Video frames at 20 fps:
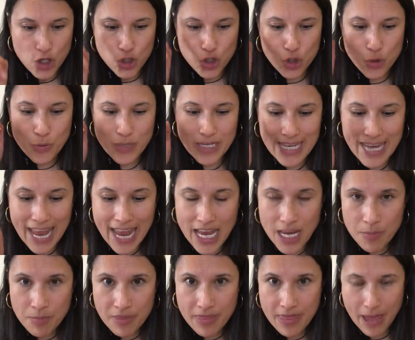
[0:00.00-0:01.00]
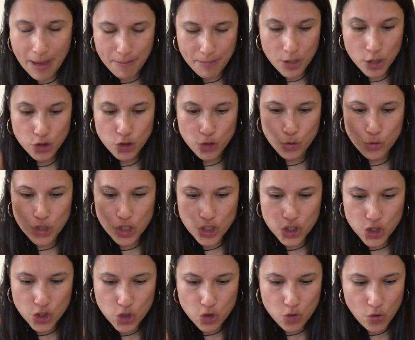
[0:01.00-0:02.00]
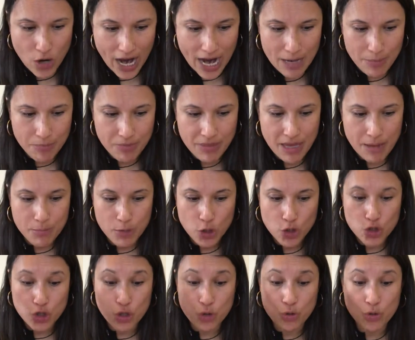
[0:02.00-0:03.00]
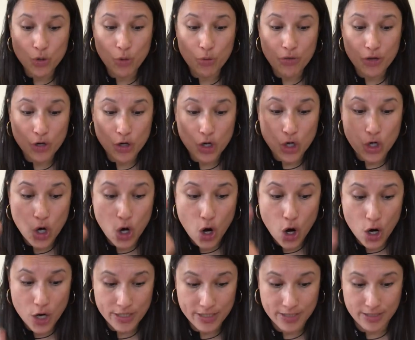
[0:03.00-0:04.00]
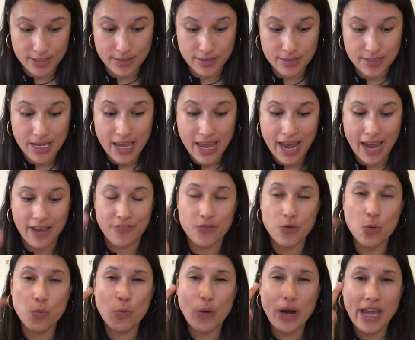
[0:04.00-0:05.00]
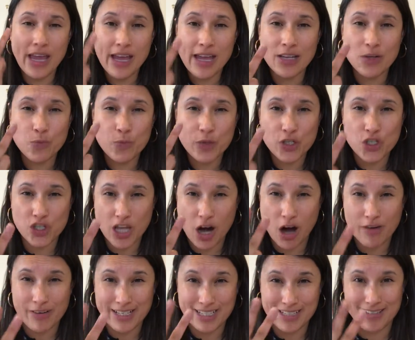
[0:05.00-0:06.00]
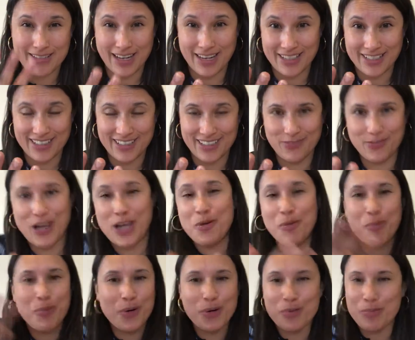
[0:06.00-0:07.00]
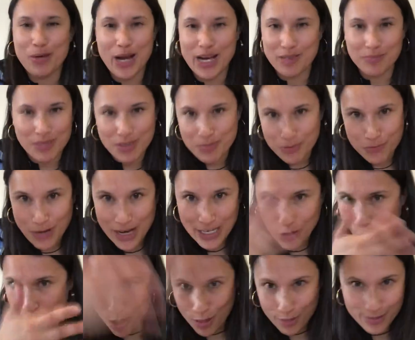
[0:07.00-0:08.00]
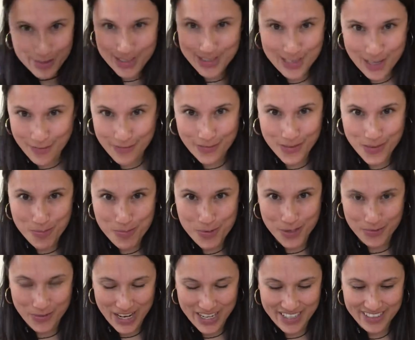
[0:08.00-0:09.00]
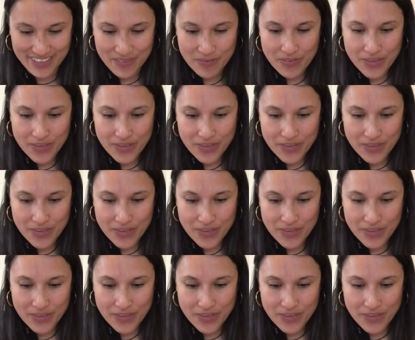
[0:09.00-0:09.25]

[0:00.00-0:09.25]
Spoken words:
to name them, to describe them, to know their causes and the way in which they are excited. If I had a board behind me, I'd be writing all of this stuff on the board, right?